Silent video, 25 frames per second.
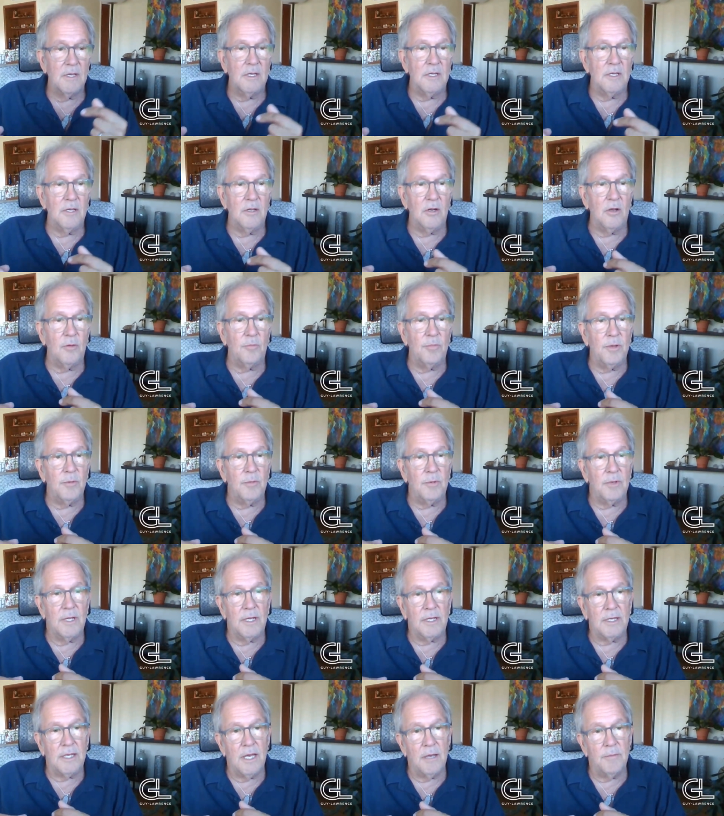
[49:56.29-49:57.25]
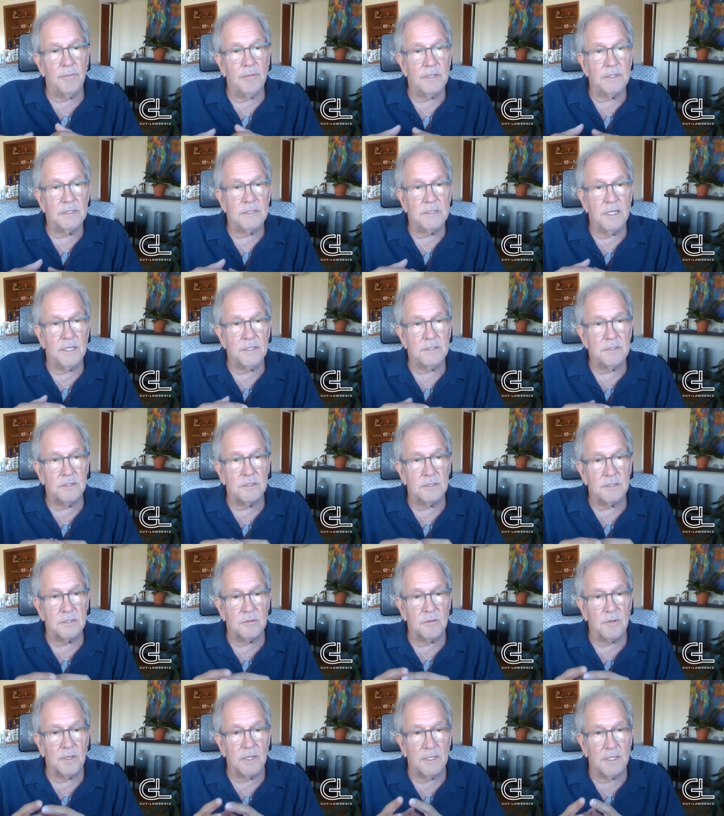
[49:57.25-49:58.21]
people like, how many sessions
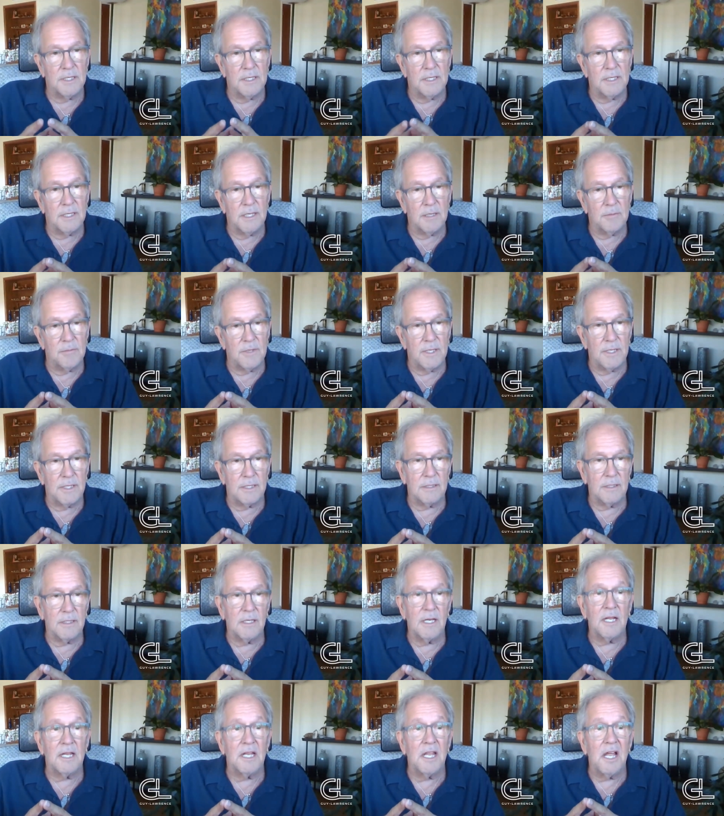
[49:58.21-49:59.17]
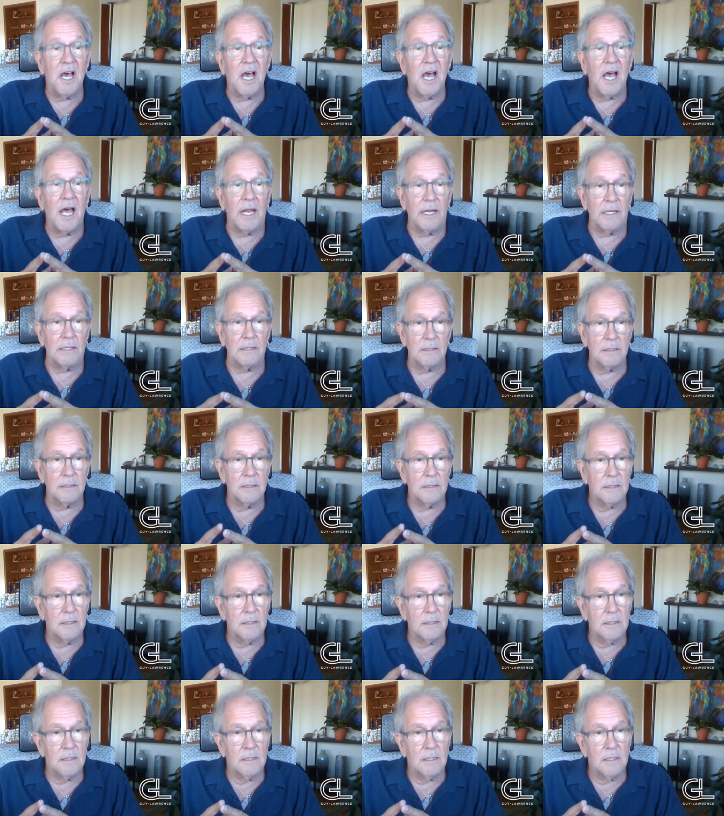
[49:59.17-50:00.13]
do I need? And I'm like, a lot.
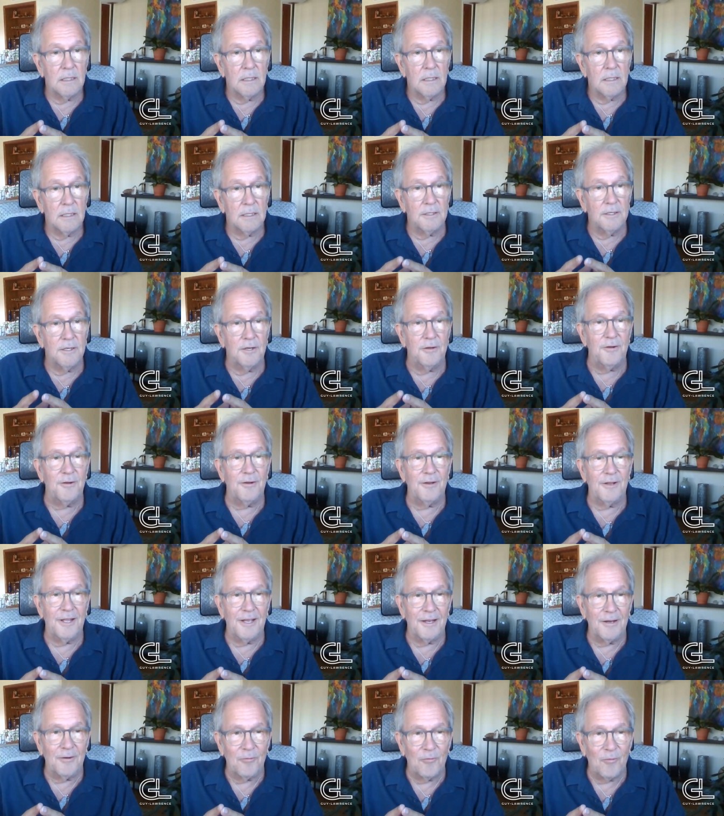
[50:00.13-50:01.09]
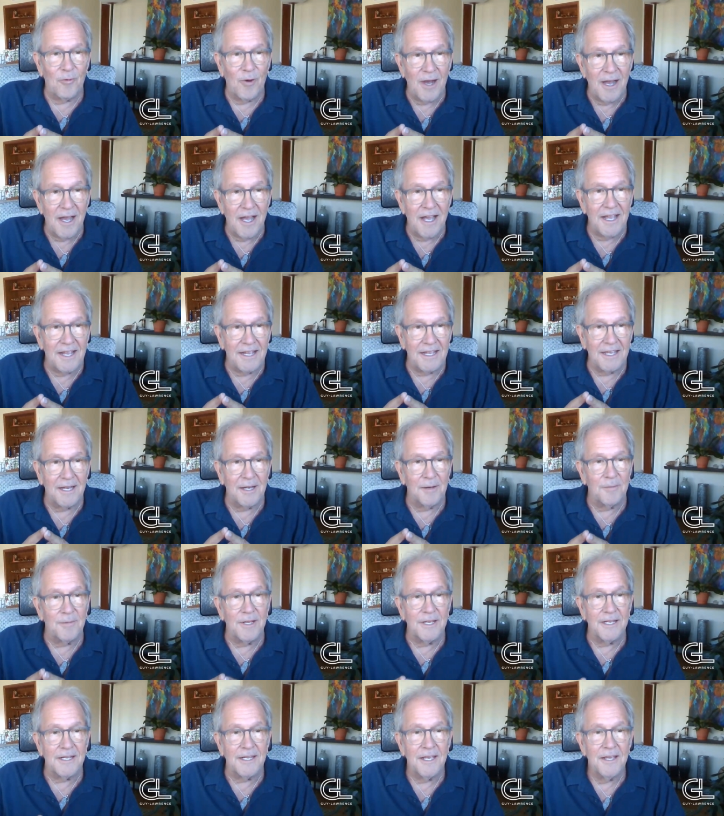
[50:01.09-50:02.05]
And they're like, why? And I'm
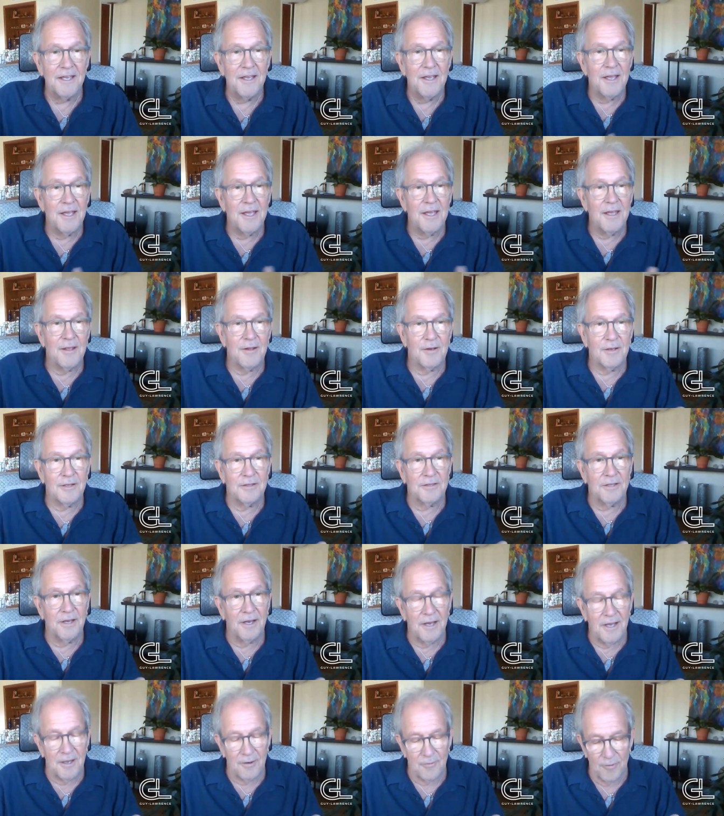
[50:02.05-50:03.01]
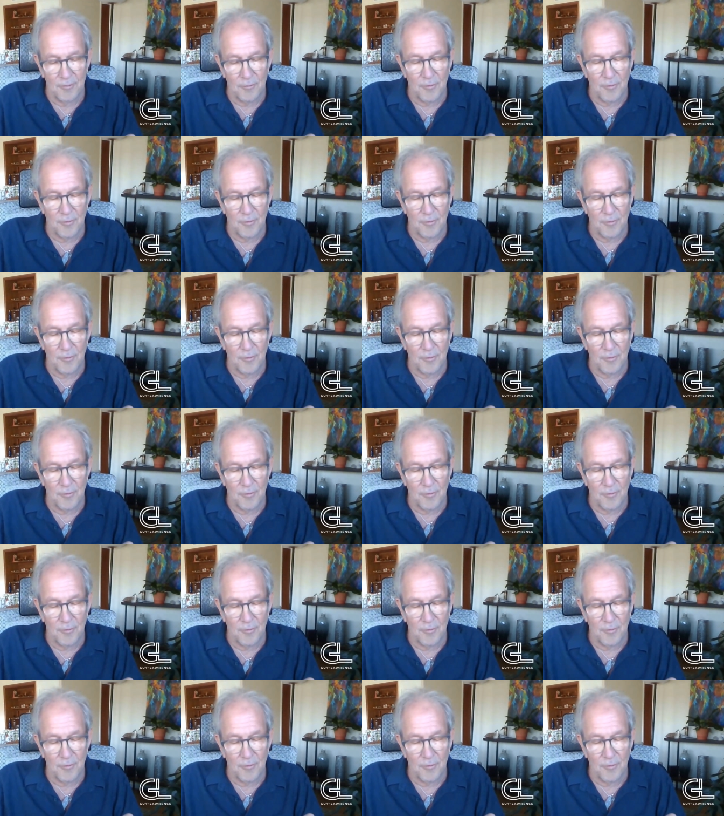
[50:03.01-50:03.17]
like, duh, we're